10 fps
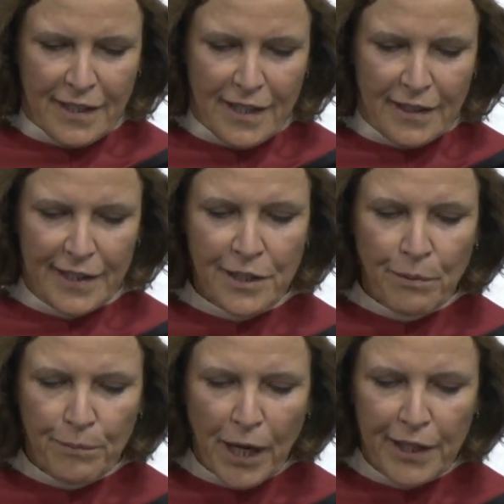Lina
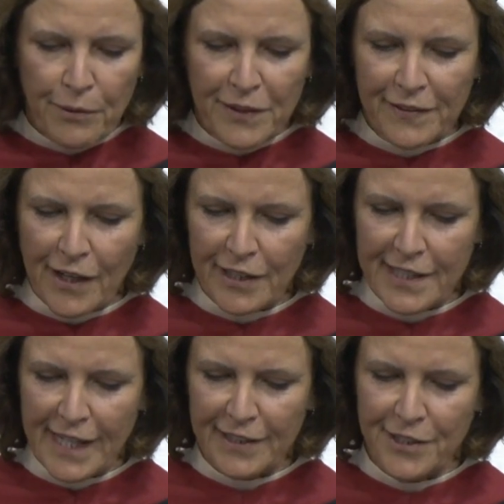Bo Bardi was an
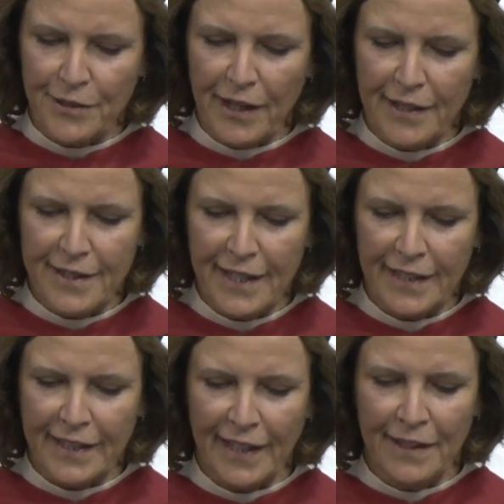architect who I
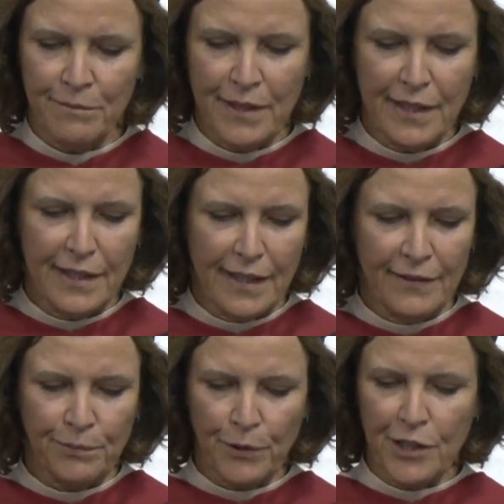think can be
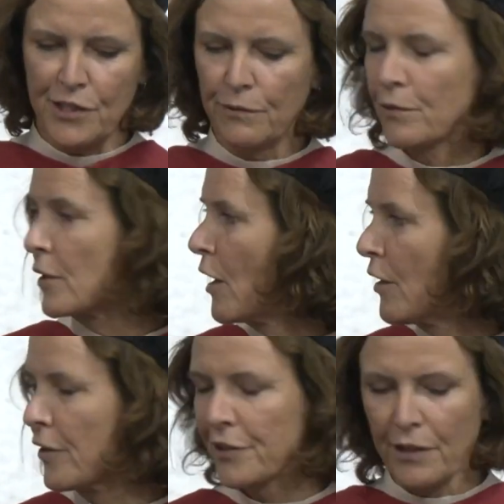inspirational for
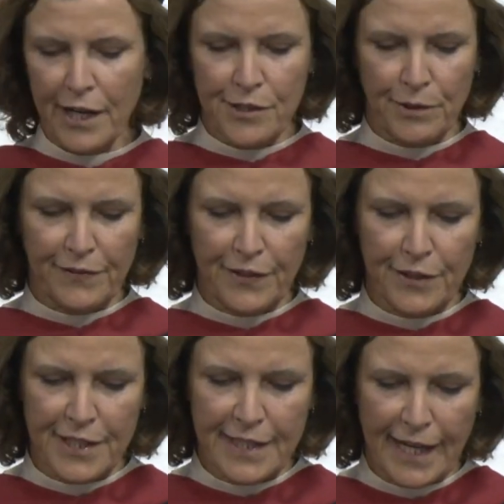all the graduates here
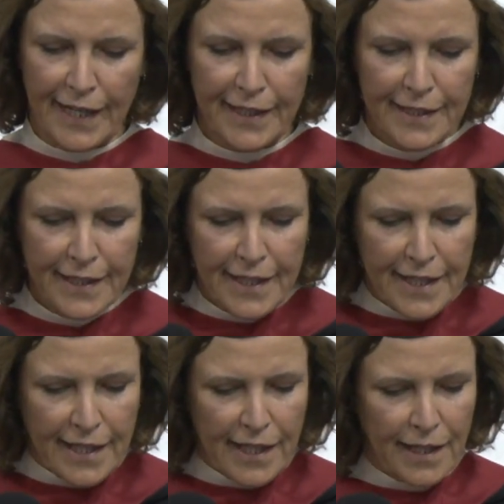today
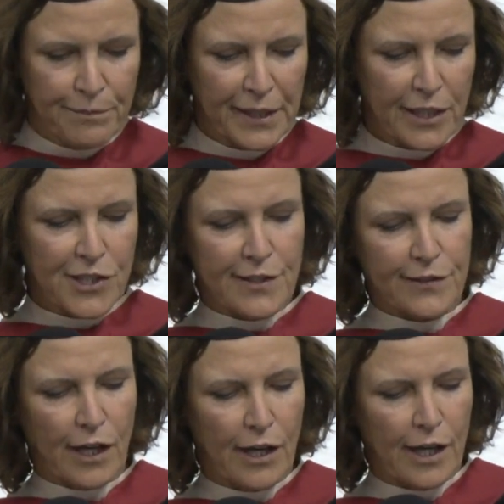uh, because she
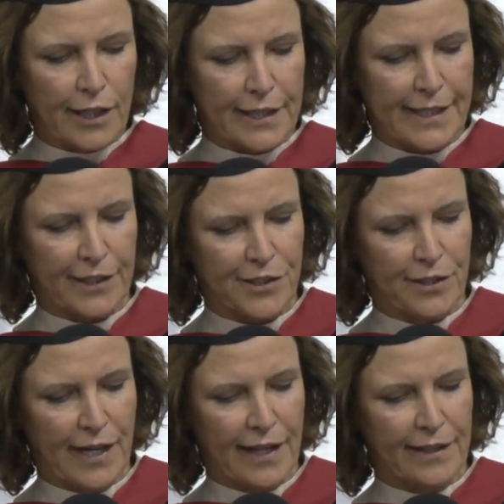saw architecture
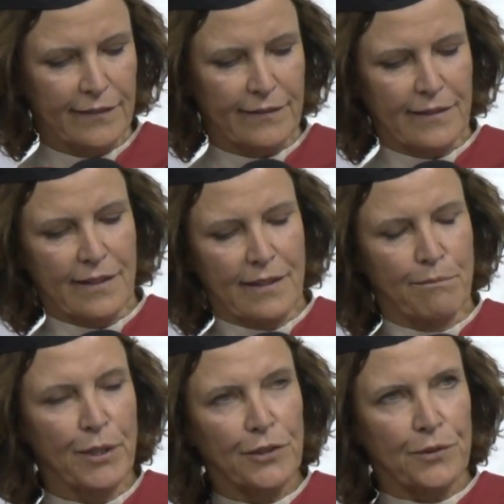not as
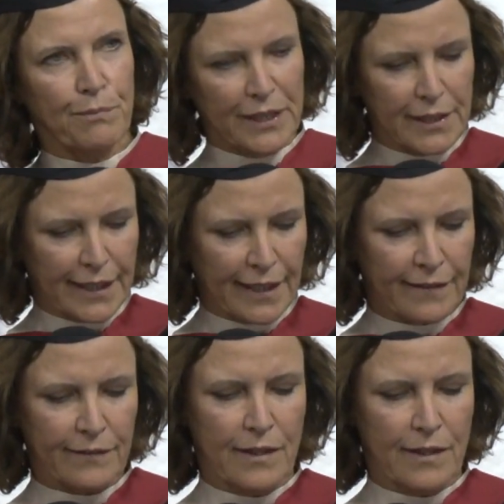built buildings,